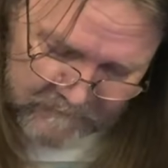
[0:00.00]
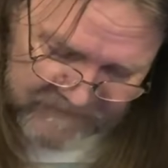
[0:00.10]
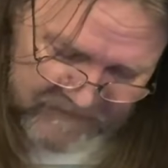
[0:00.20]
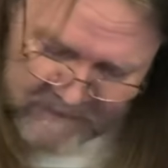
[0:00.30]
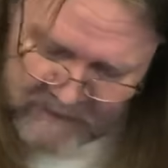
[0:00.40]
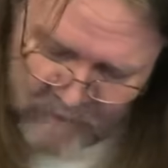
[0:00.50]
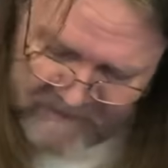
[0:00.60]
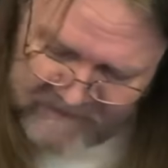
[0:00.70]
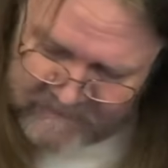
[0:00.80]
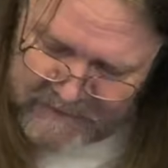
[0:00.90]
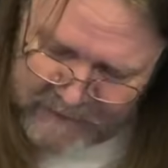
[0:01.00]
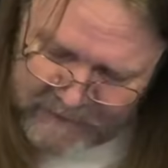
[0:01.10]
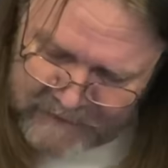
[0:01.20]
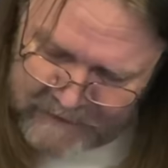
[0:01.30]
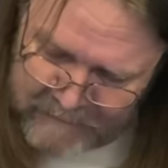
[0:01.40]
Somebody wants
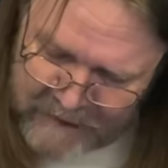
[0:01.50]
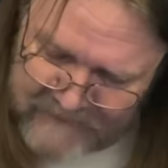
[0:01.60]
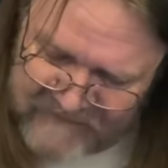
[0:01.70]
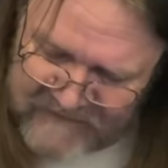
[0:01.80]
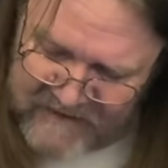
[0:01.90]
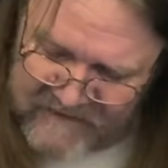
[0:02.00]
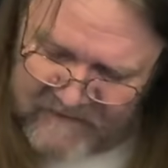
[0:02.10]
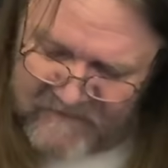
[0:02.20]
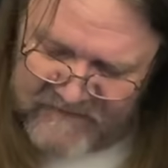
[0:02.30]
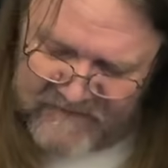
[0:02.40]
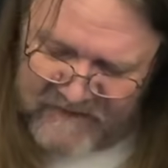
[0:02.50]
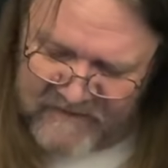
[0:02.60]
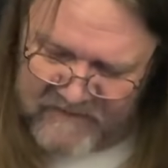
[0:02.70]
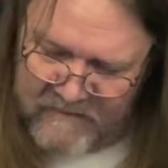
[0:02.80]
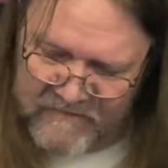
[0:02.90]
stability, but six of
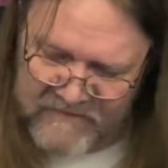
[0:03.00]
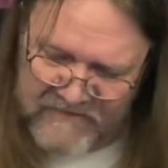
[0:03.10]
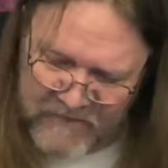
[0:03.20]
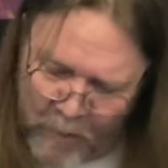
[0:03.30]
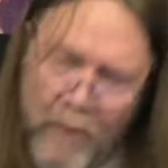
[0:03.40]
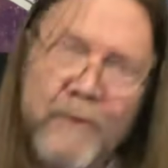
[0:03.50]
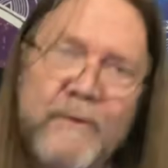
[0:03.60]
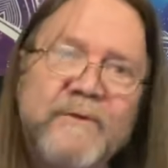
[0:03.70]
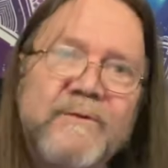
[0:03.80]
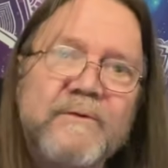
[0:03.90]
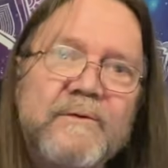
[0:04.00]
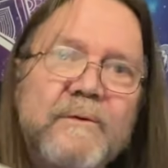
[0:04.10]
six of swords.